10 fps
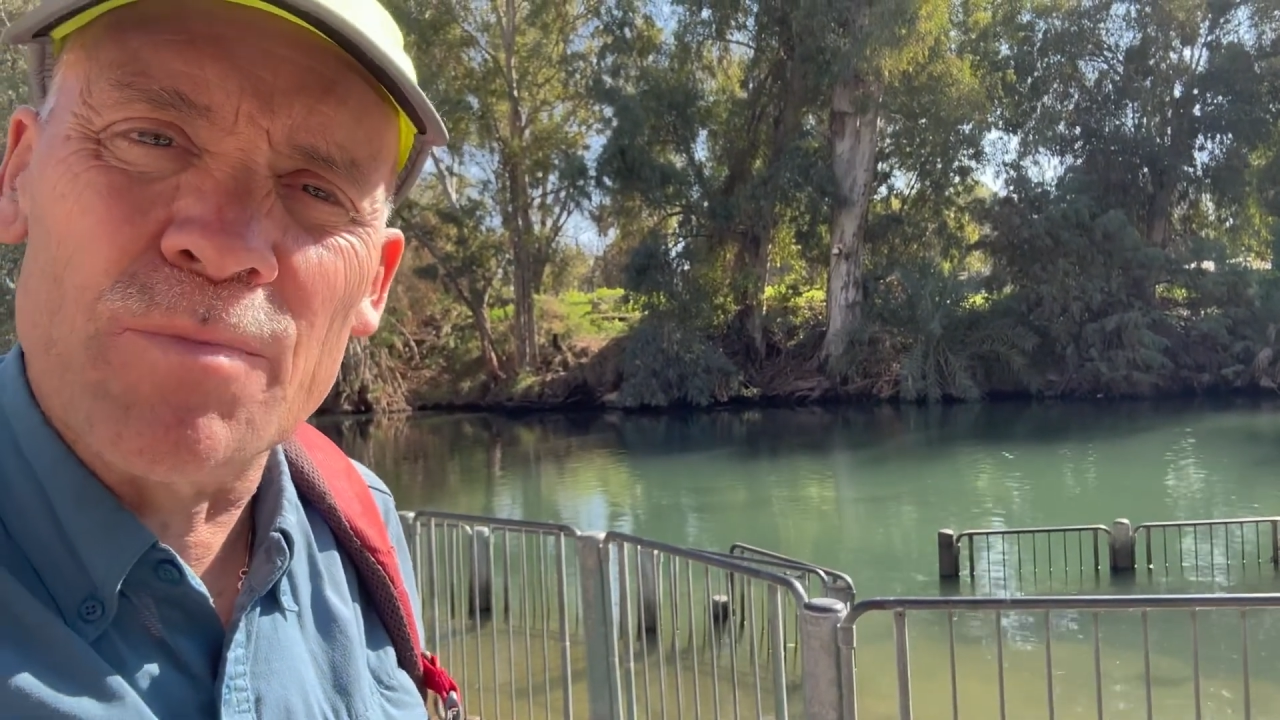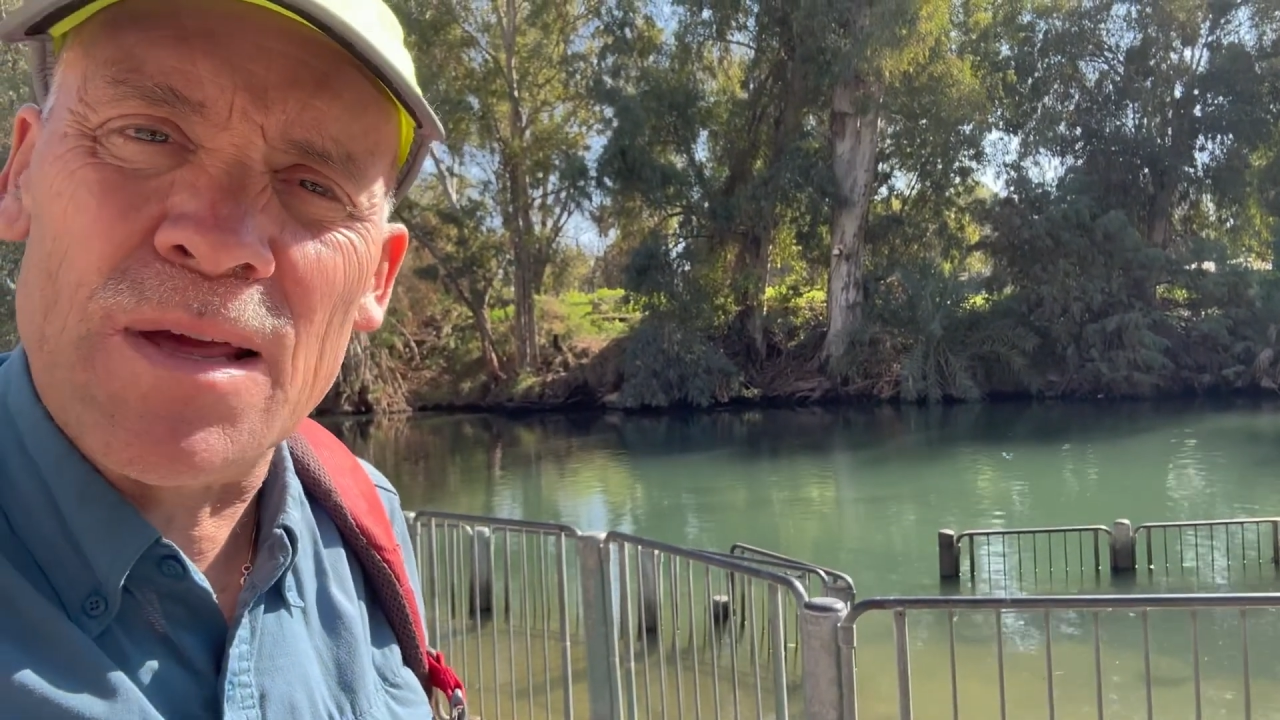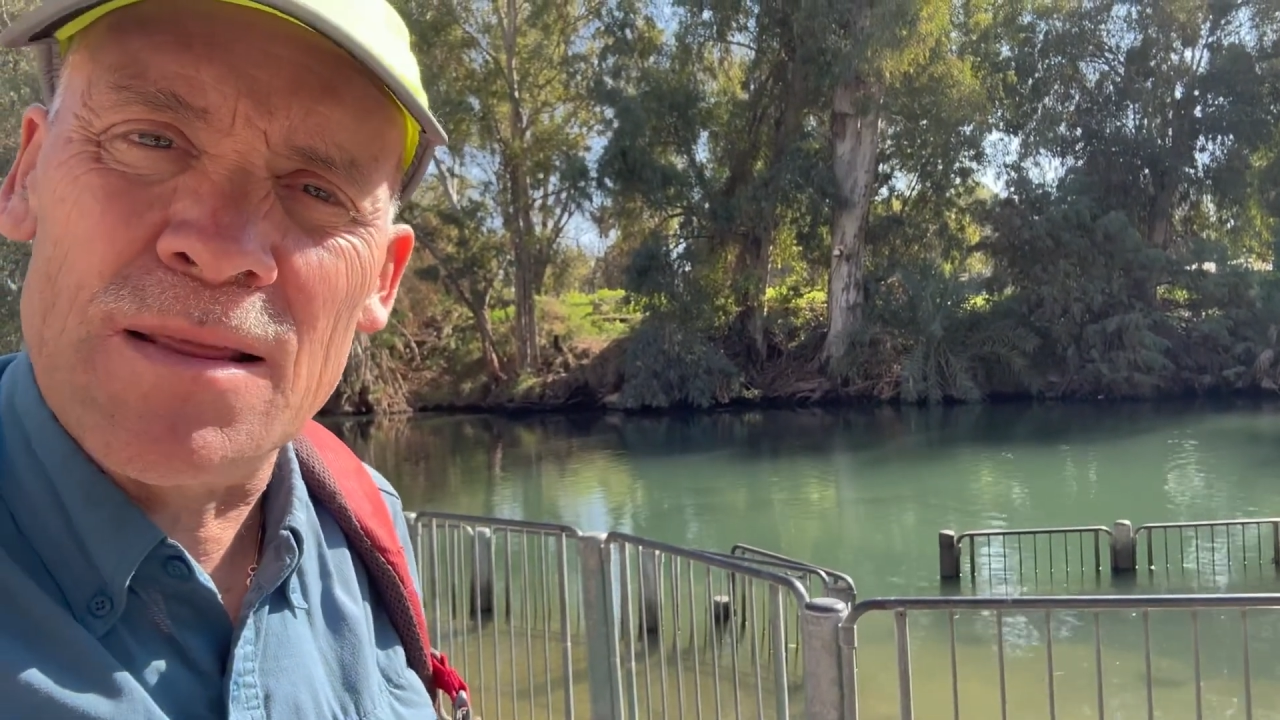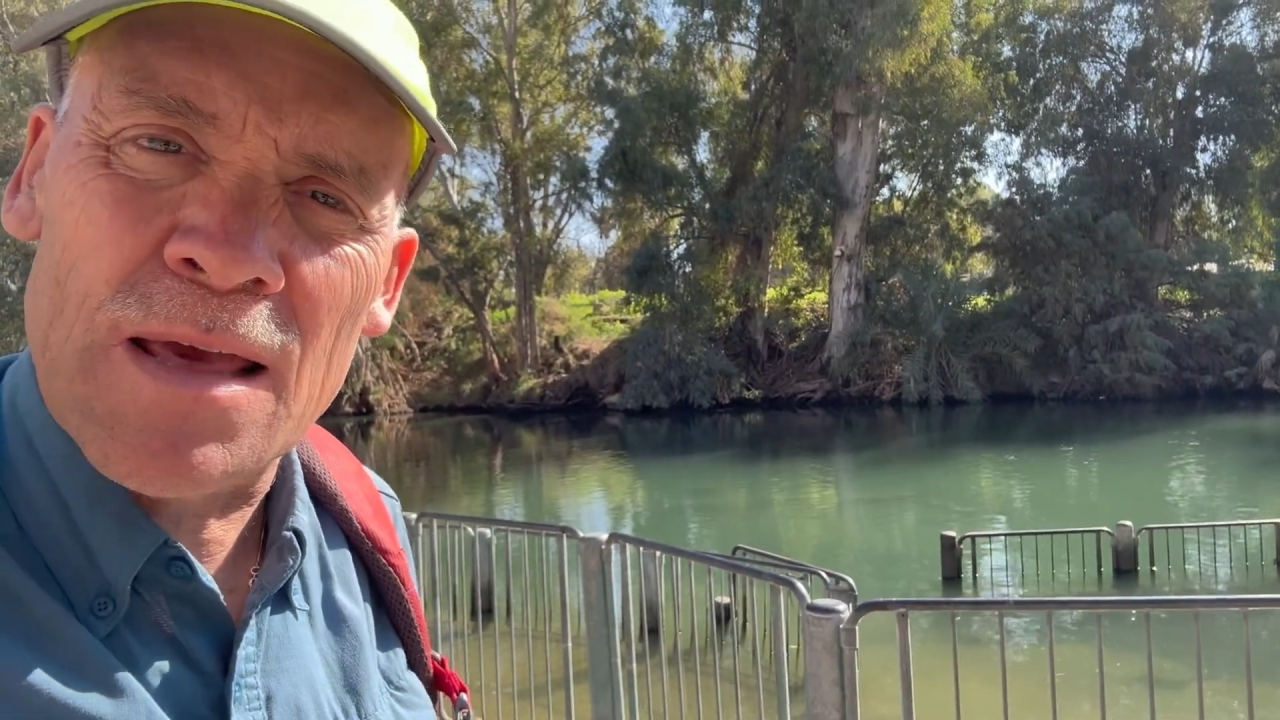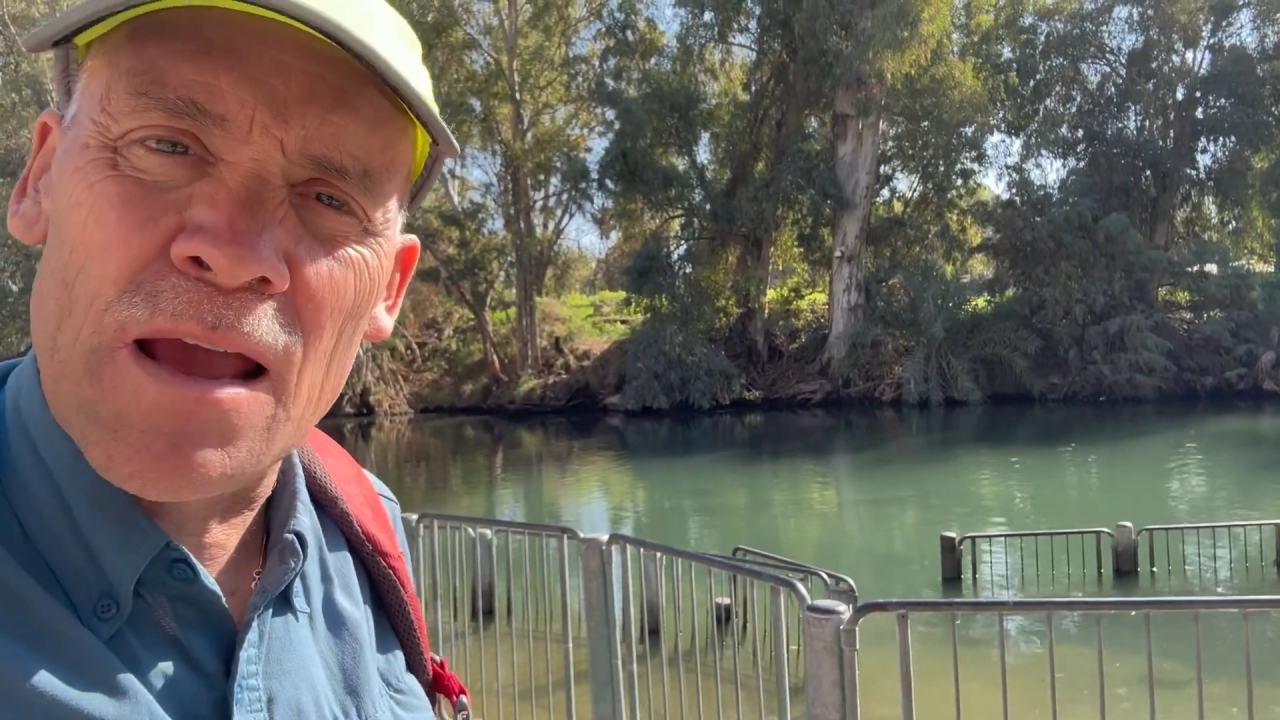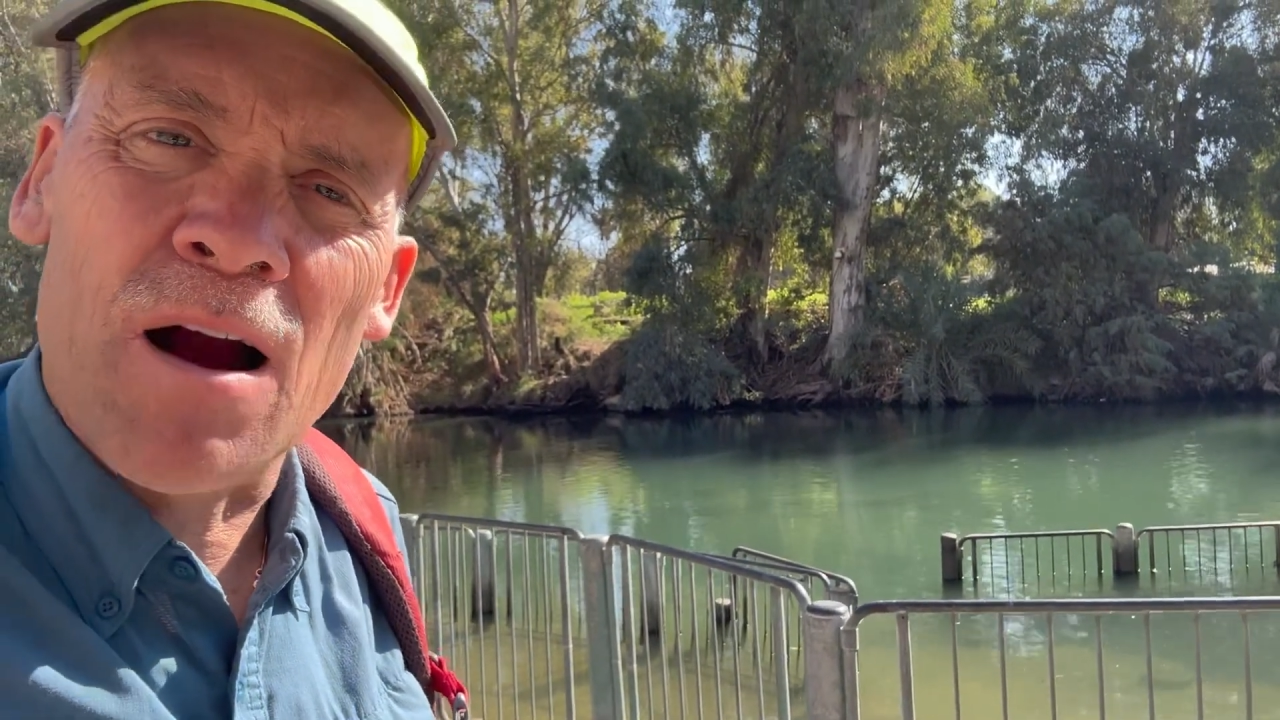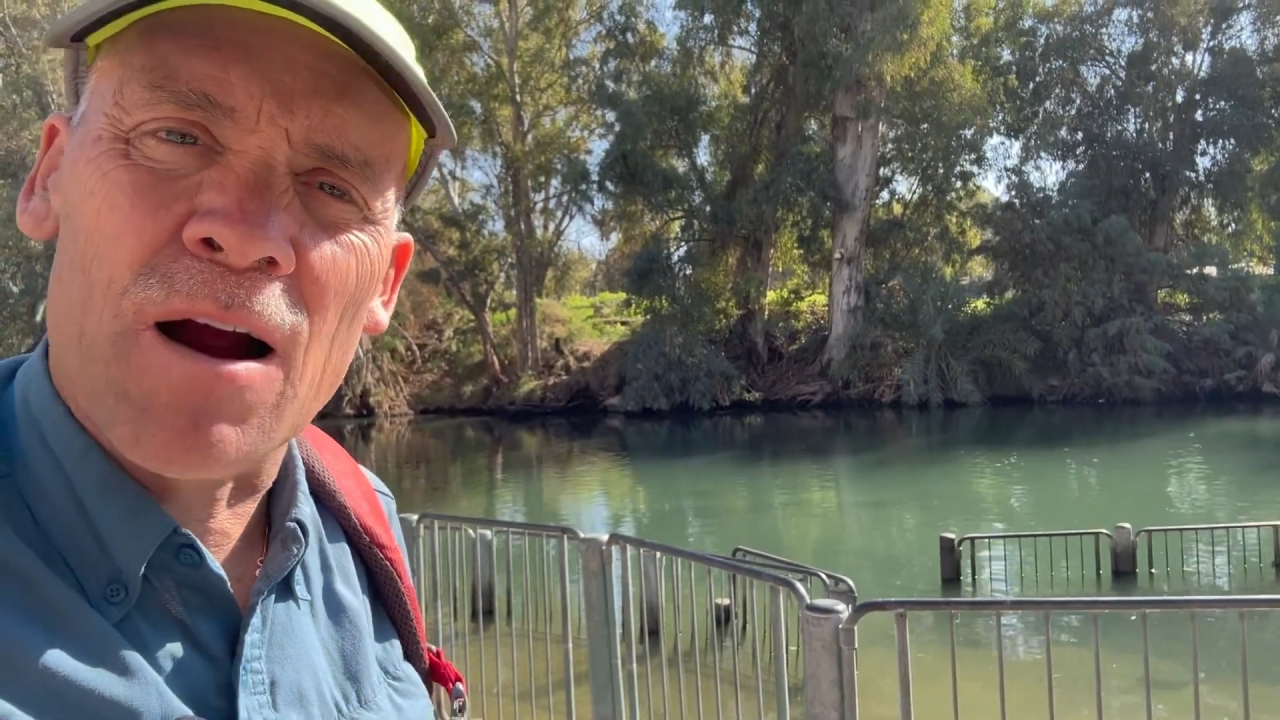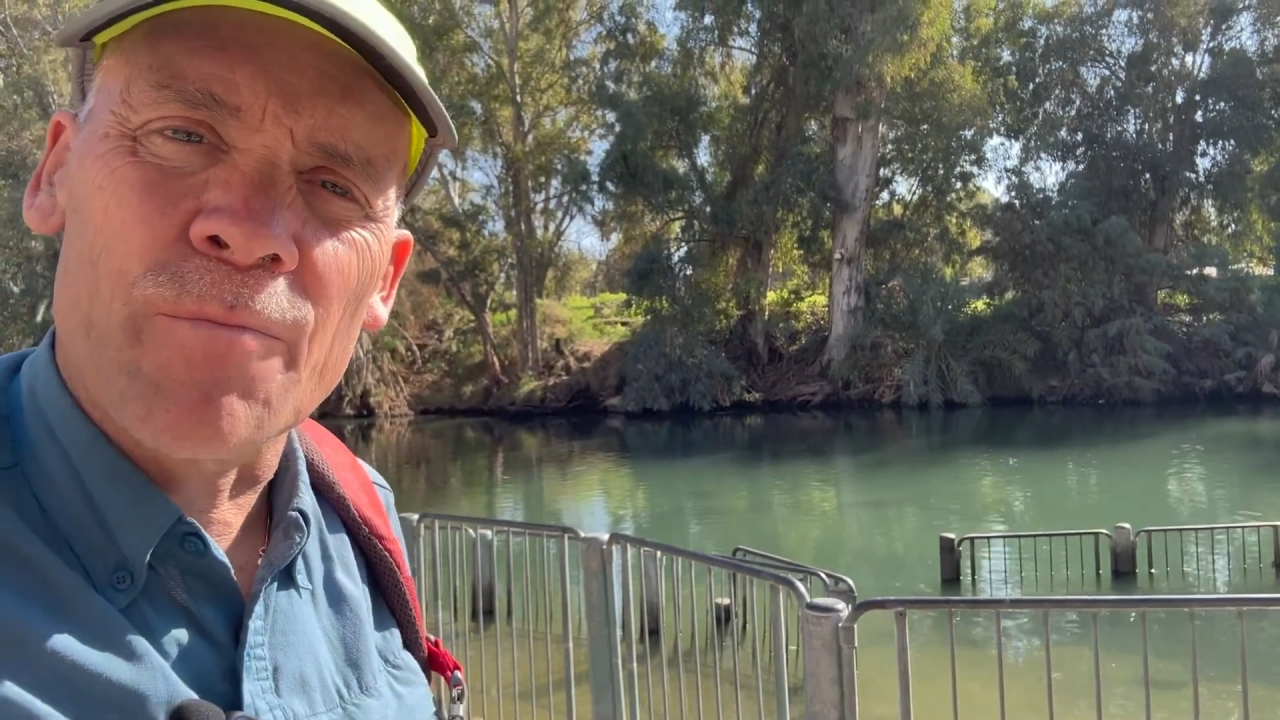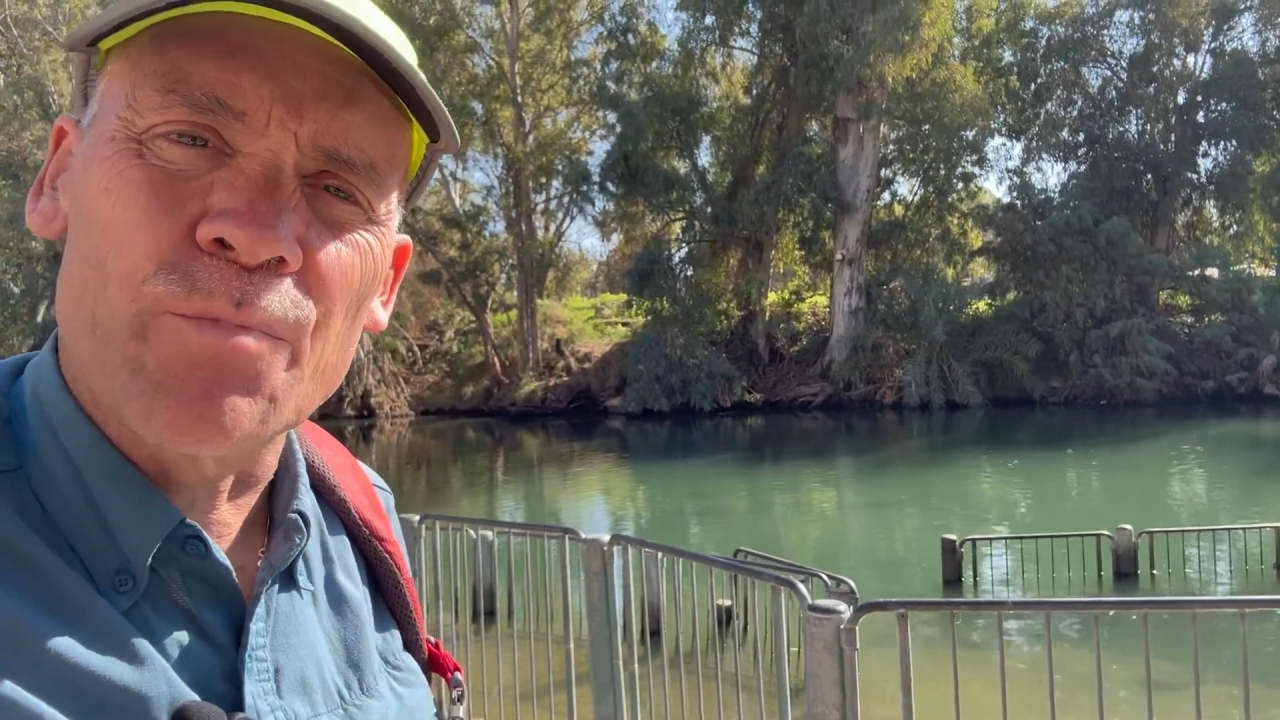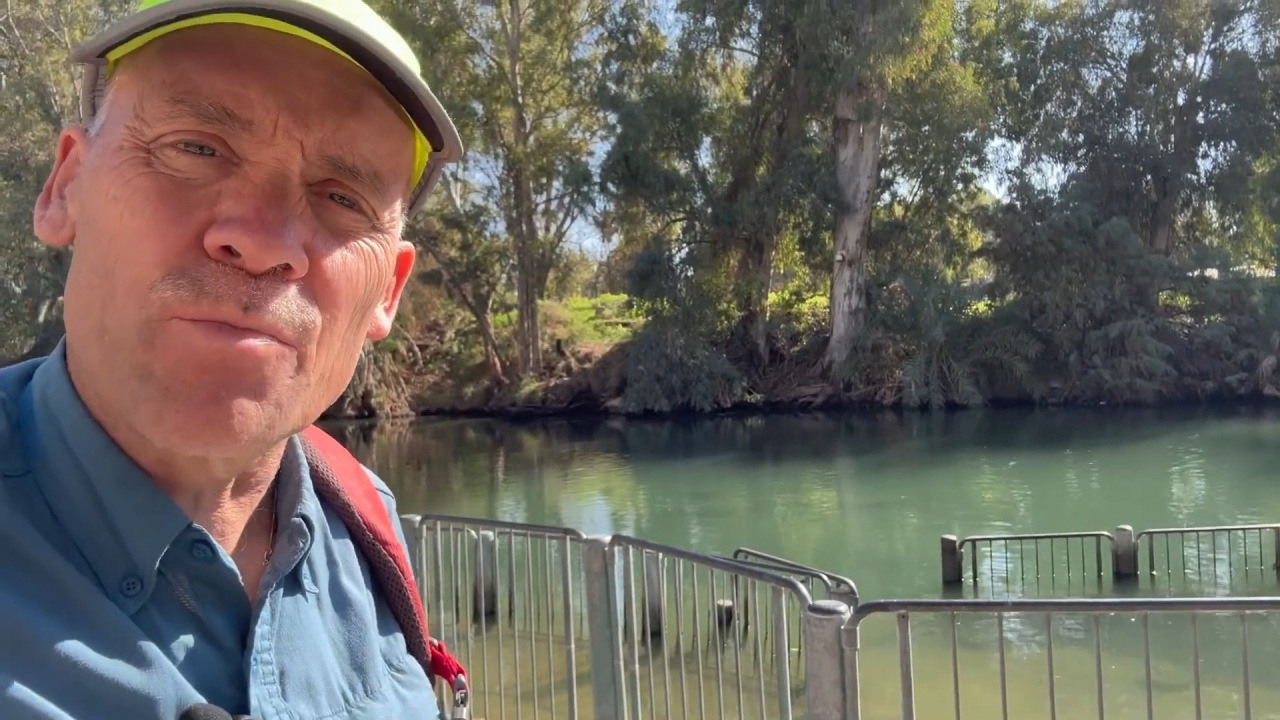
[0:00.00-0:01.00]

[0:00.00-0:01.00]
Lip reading: that they are